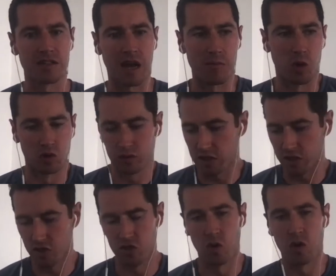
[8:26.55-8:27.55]
I'm only
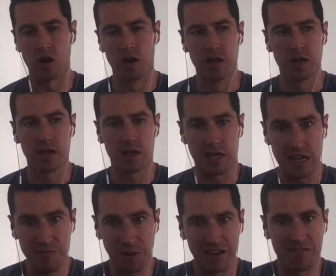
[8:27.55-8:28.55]
sore
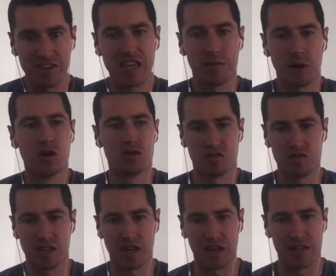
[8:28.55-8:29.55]
in my VMOs
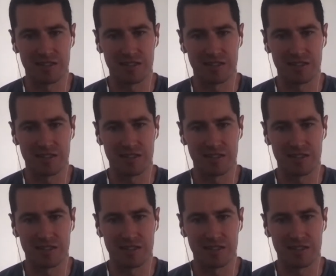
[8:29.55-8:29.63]
today.